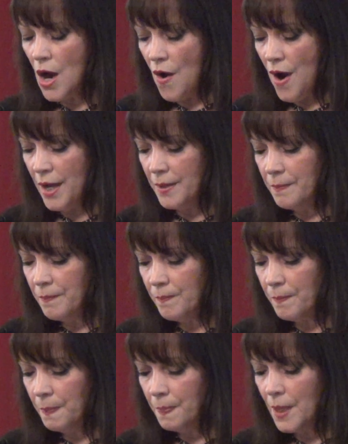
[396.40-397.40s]
All right.
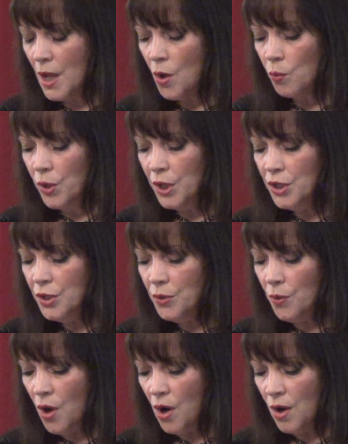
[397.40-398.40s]
When
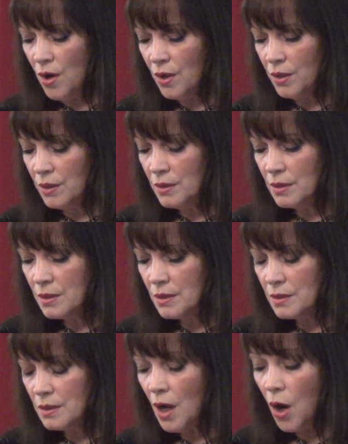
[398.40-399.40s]
you are,
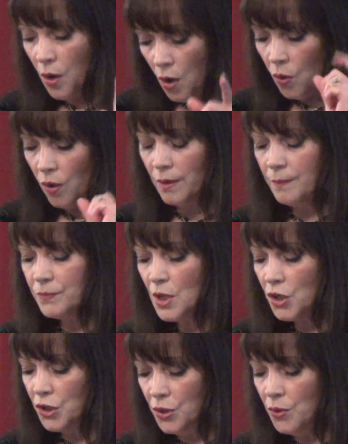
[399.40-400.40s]
or
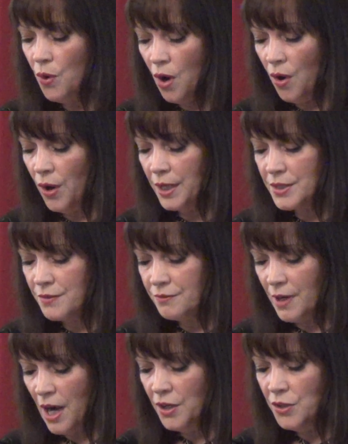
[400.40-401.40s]
you are a
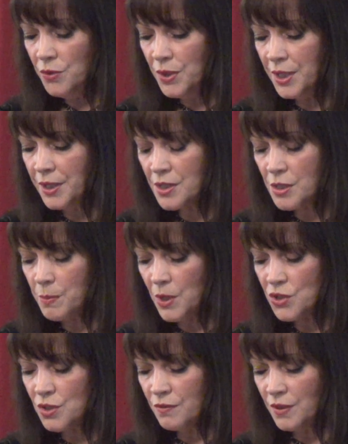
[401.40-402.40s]
divine, unique
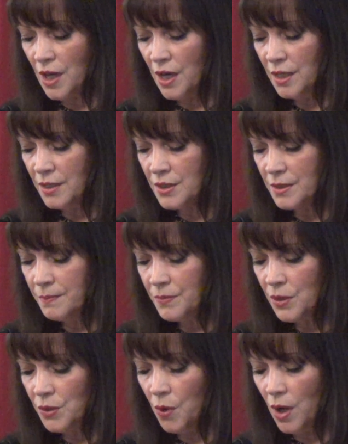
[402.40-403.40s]
expression of God.
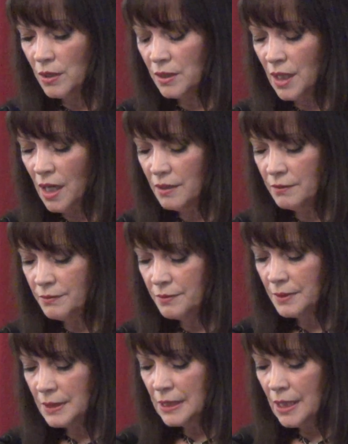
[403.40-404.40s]
You are love,
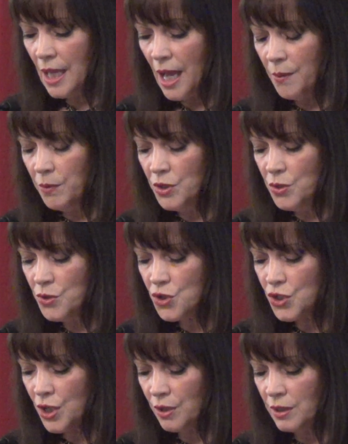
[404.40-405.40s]
and when you
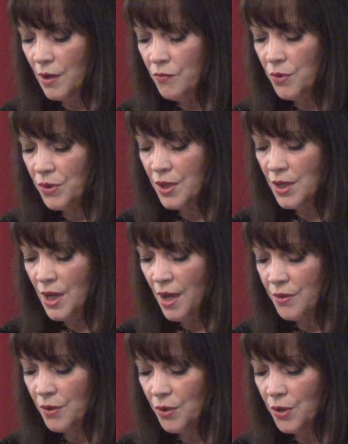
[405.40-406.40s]
share love with
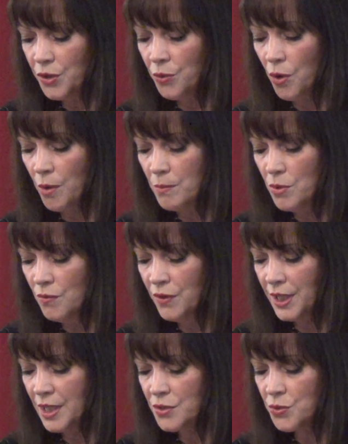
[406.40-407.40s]
another, you are
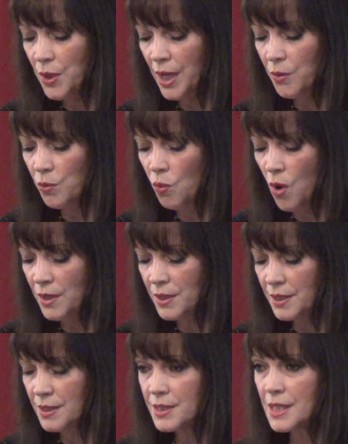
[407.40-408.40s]
moving into a
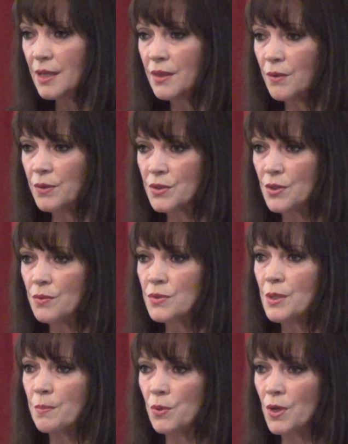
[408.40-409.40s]
oneness, and there is no
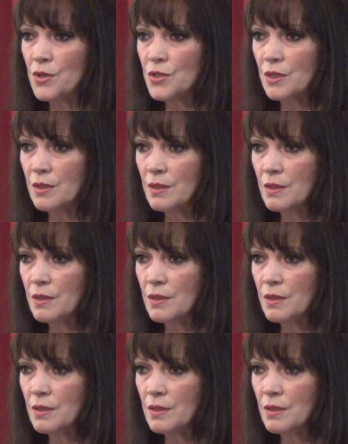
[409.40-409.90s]
separation.